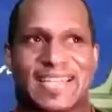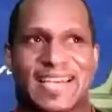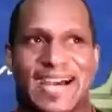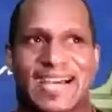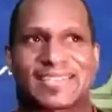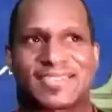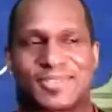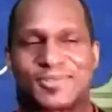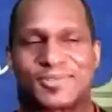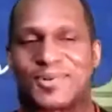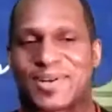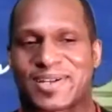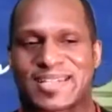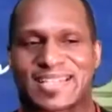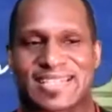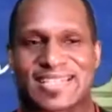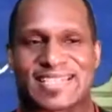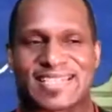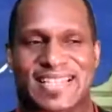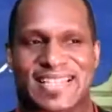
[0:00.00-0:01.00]
yeah, I do work
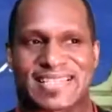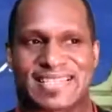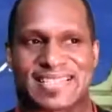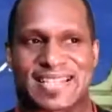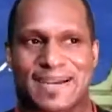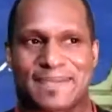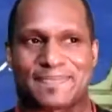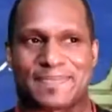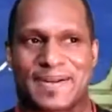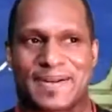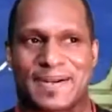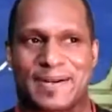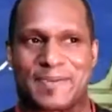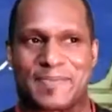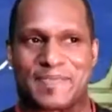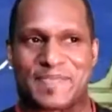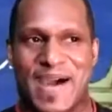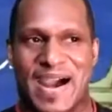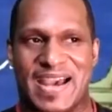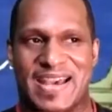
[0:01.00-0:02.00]
at a sex shop.
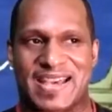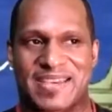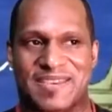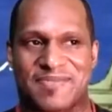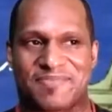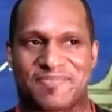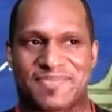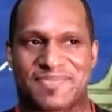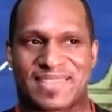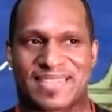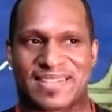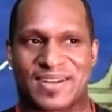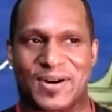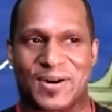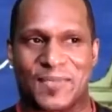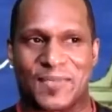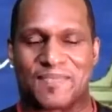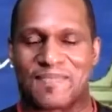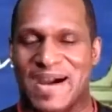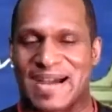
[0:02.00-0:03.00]
By
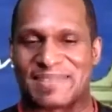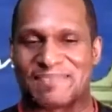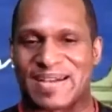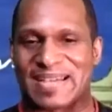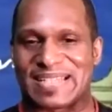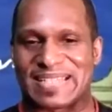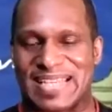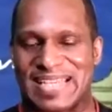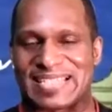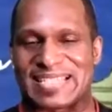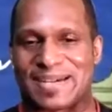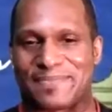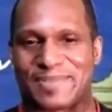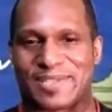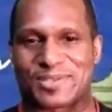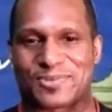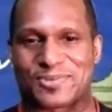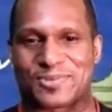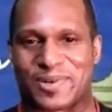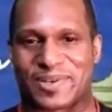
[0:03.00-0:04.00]
my day job
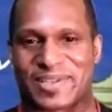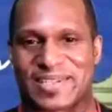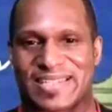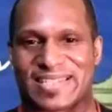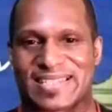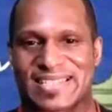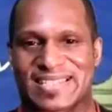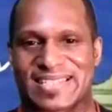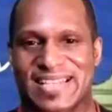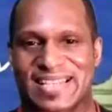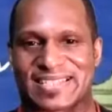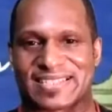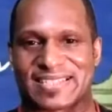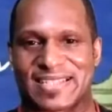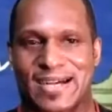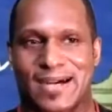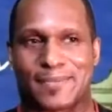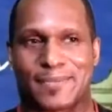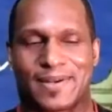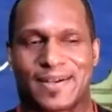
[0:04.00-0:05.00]
is working at a sex
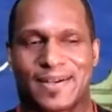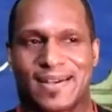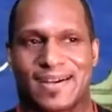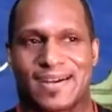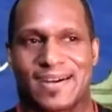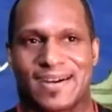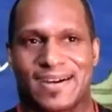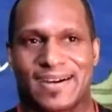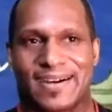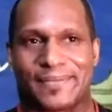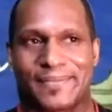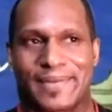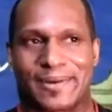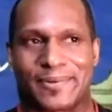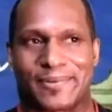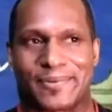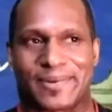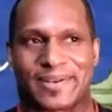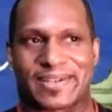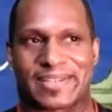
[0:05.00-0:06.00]
shop. I
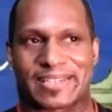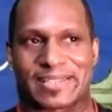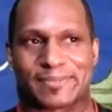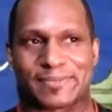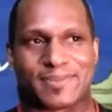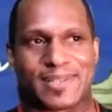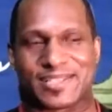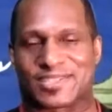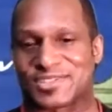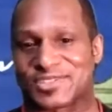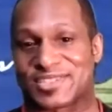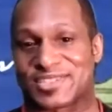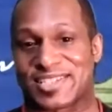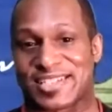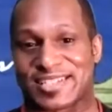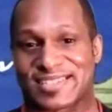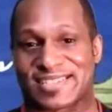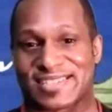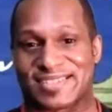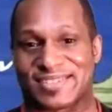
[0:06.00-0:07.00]
work at the Pleasure
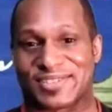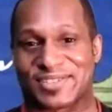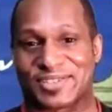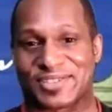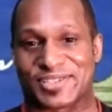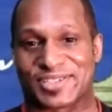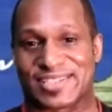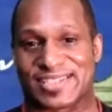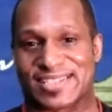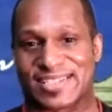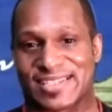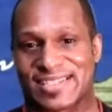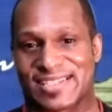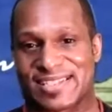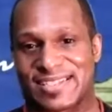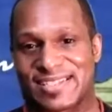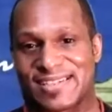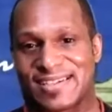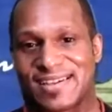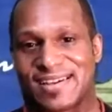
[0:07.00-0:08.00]
Chest in New York
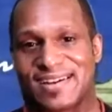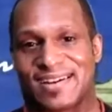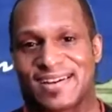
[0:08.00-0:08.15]
City.